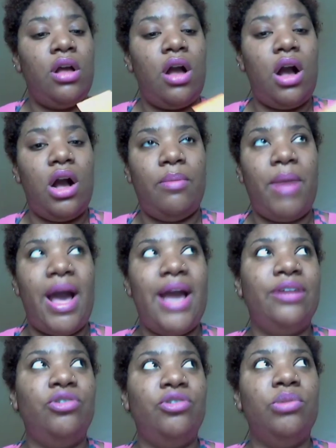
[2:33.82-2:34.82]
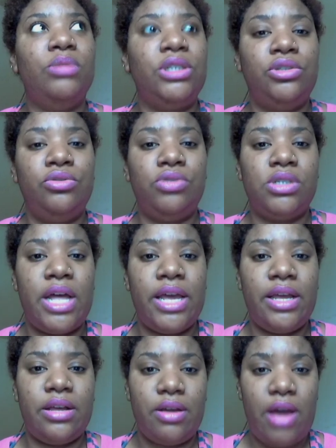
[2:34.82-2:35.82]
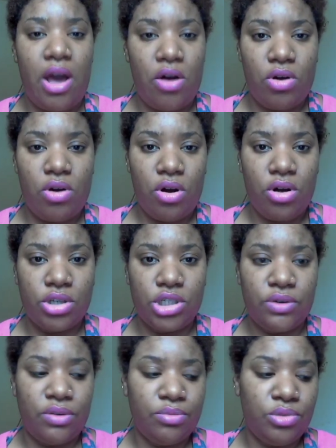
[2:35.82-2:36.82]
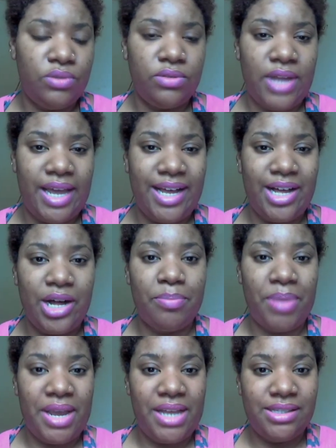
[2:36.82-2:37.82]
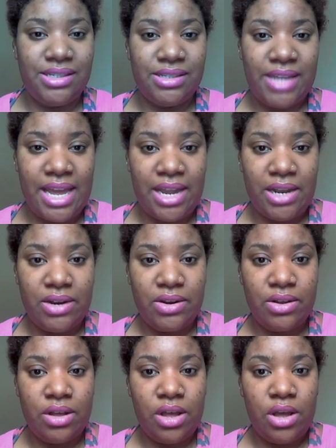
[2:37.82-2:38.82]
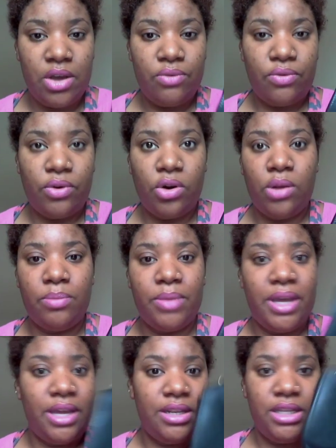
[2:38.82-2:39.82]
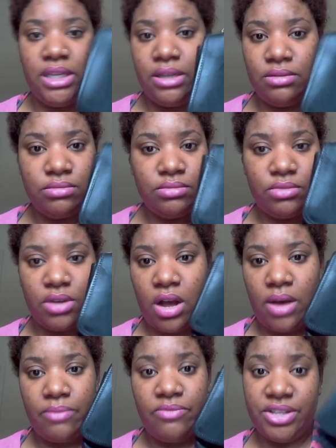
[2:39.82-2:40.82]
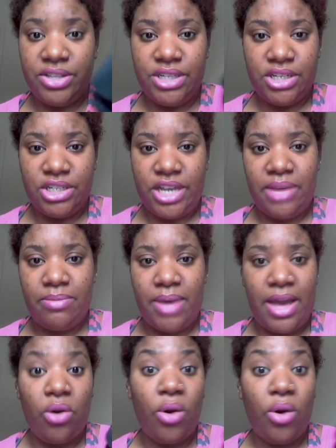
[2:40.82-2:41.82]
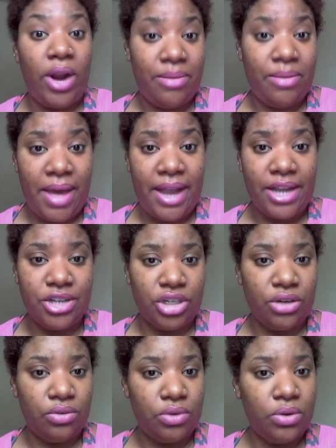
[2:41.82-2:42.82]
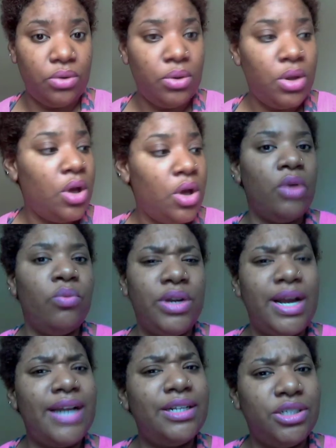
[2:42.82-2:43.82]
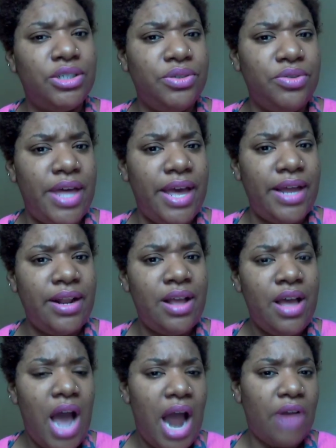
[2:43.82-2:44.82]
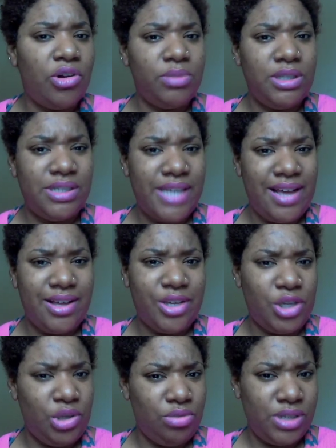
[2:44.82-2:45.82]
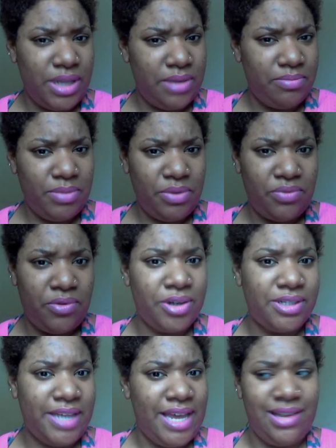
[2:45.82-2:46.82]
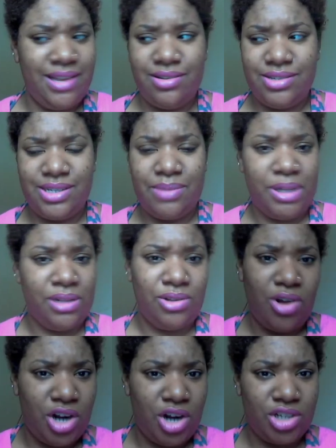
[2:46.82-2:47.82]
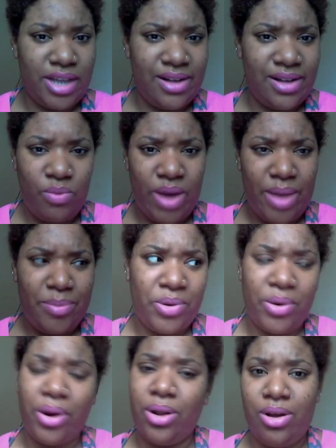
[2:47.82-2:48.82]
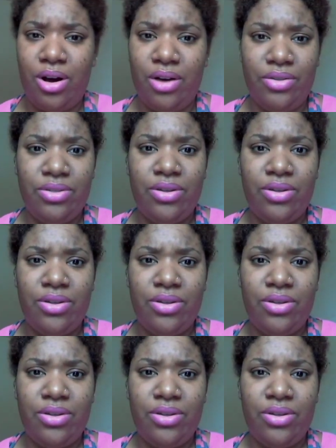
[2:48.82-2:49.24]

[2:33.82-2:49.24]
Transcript: I normally use like alcohol to remove like a pen stain from any vintage handbag or handbag in general. And when I do that, I normally take a Q-tip before taking something large like a wipe or a cloth.